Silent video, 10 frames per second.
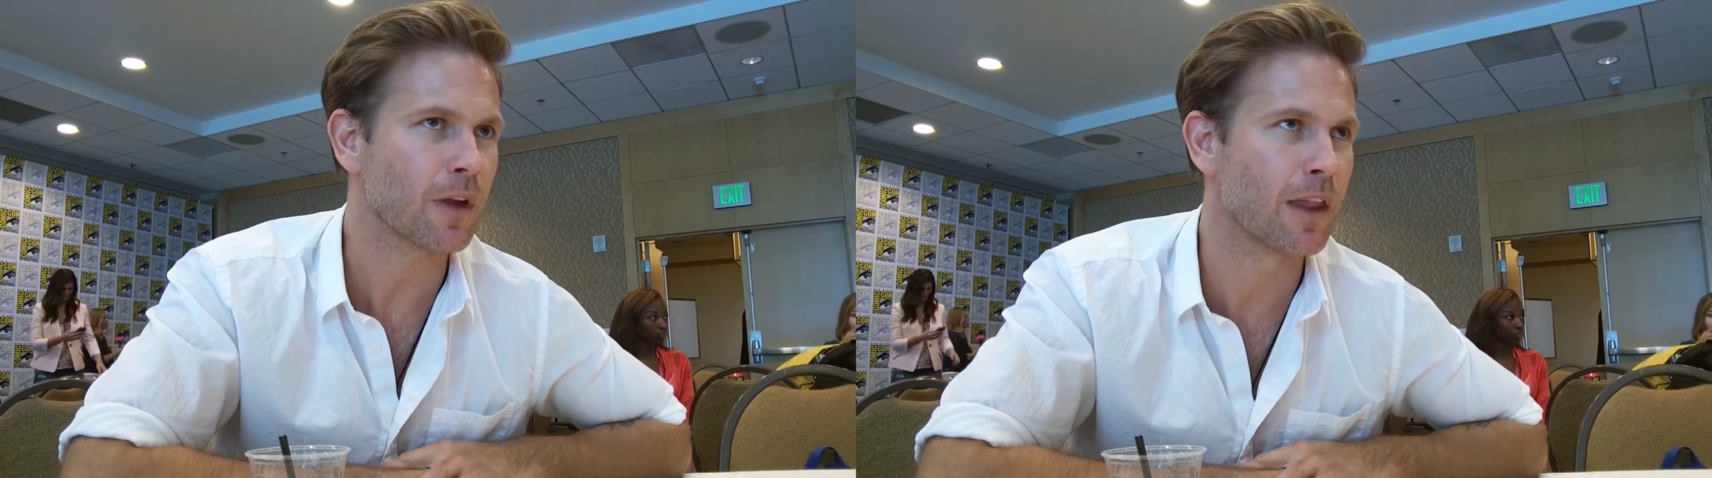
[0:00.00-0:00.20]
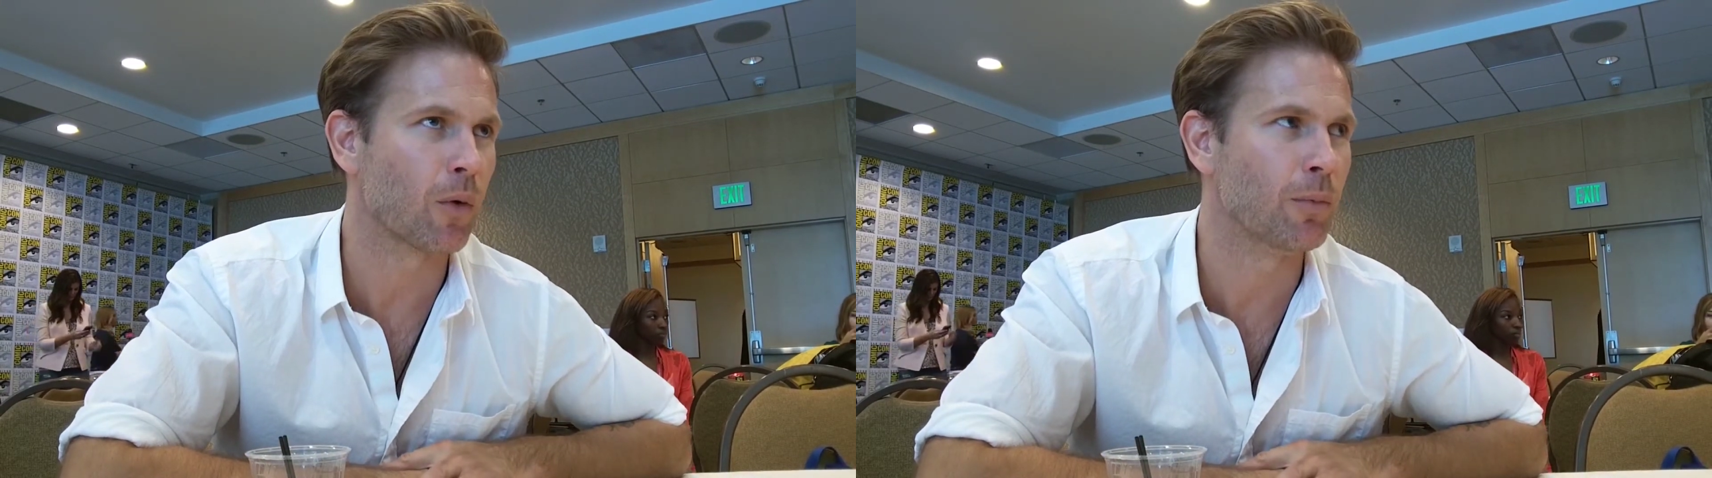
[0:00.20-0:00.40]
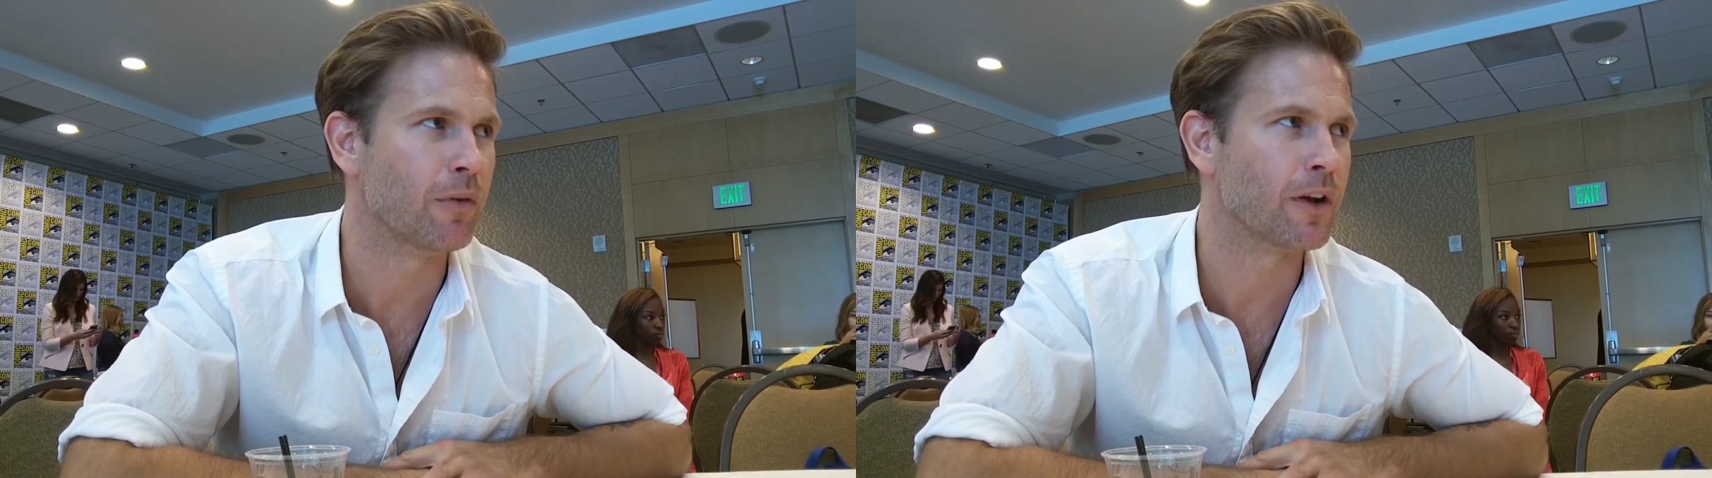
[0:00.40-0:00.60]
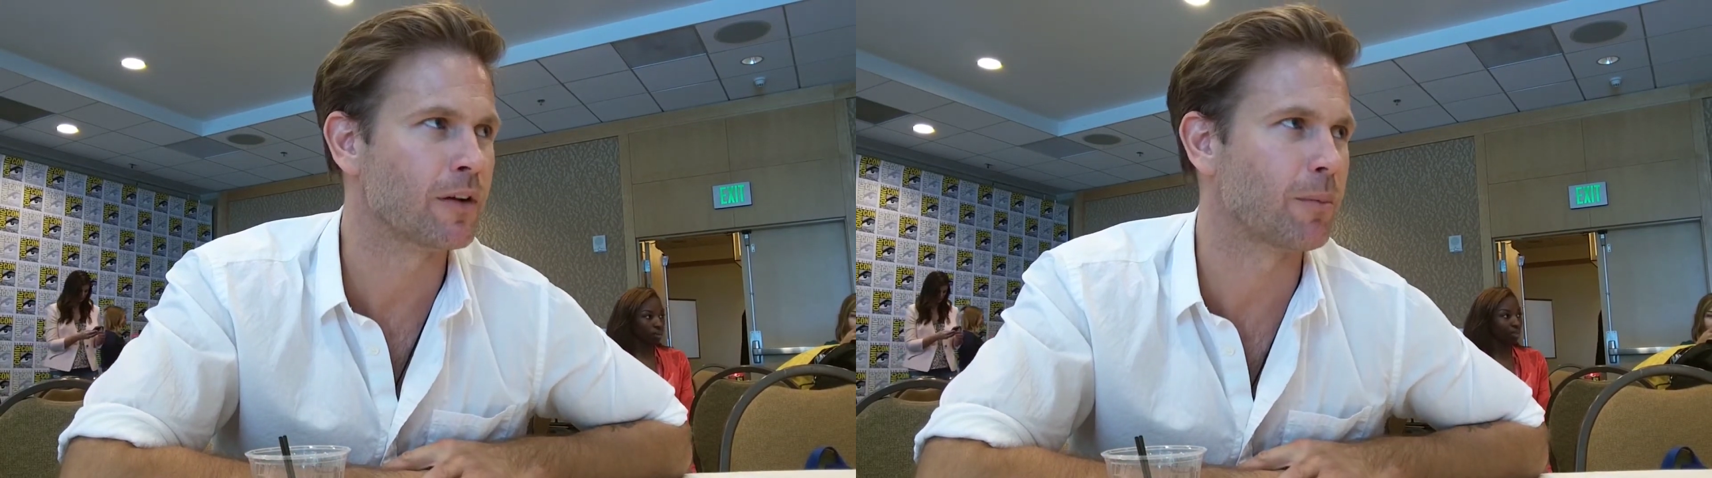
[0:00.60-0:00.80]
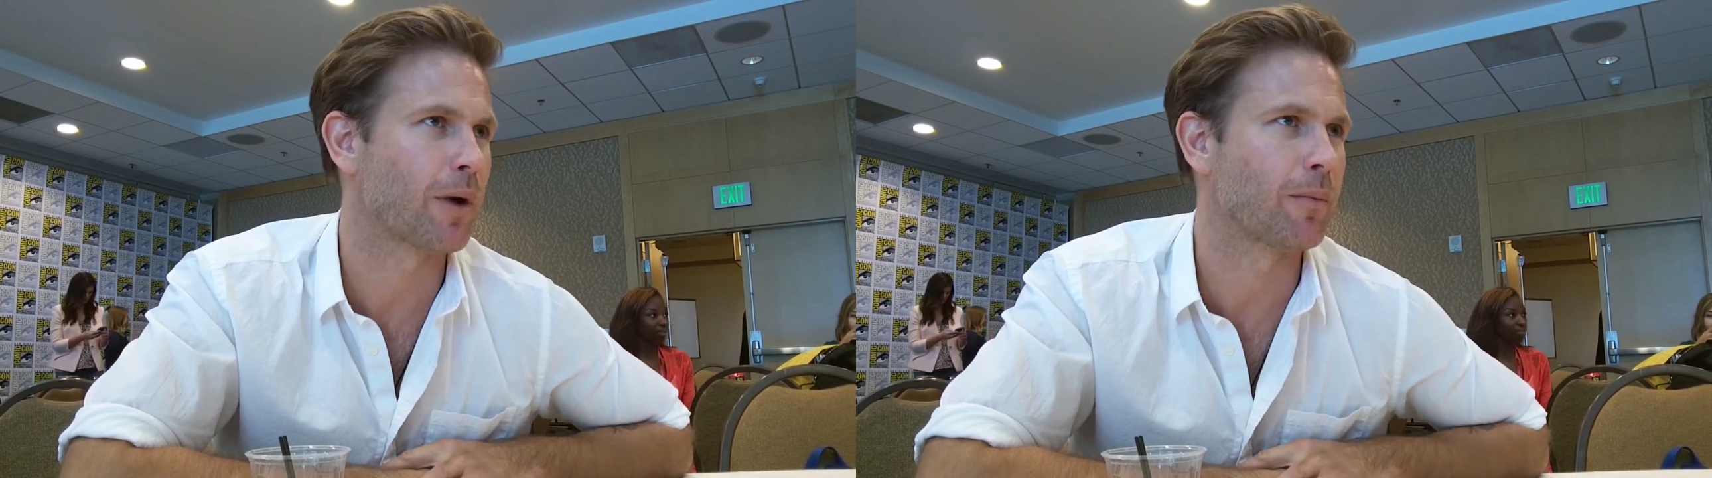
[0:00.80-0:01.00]
and that we're moving
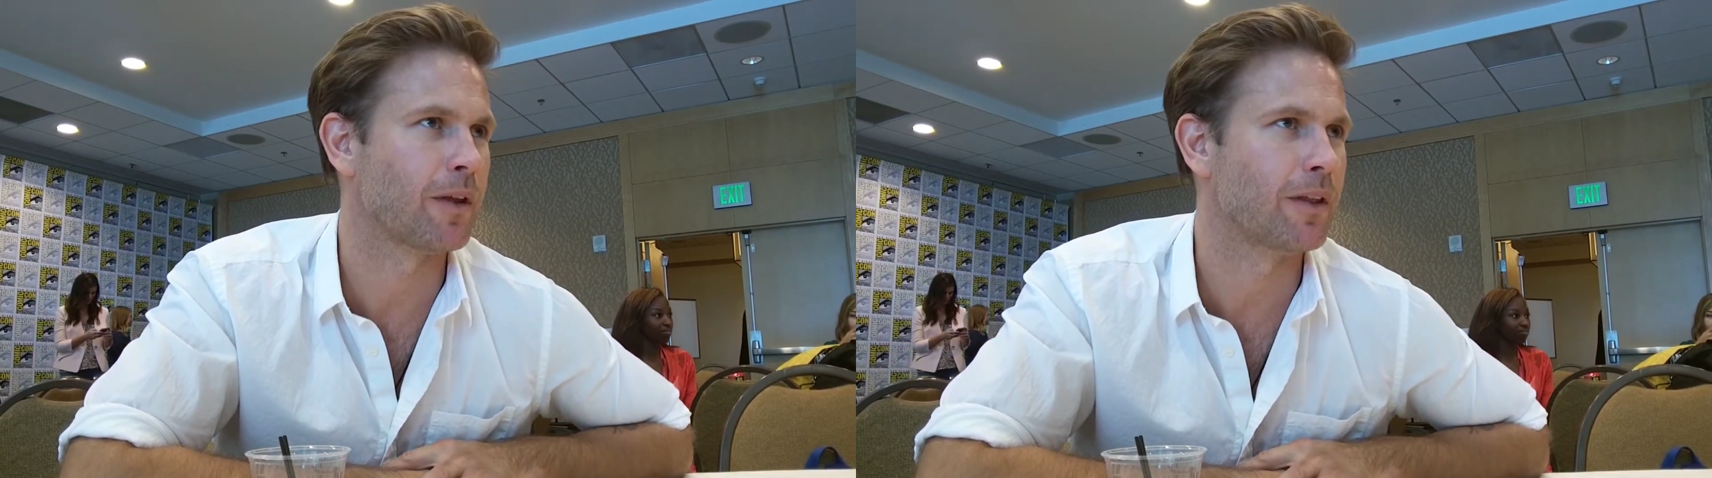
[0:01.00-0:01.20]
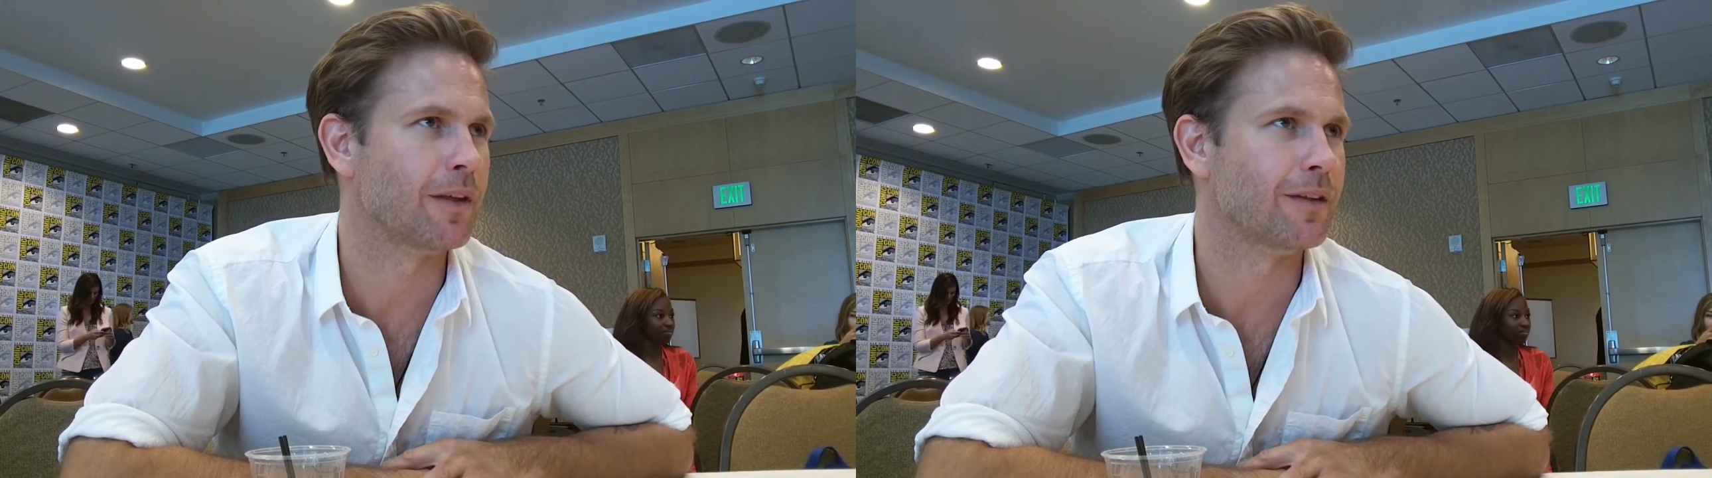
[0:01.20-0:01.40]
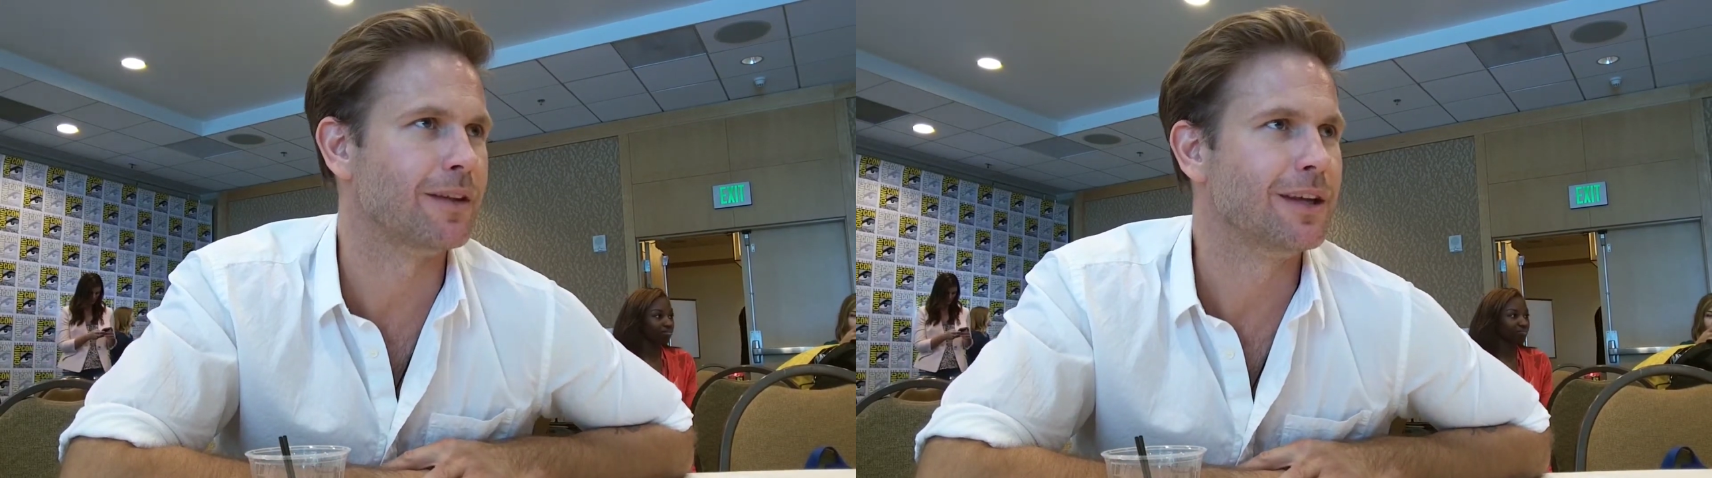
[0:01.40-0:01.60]
into probably the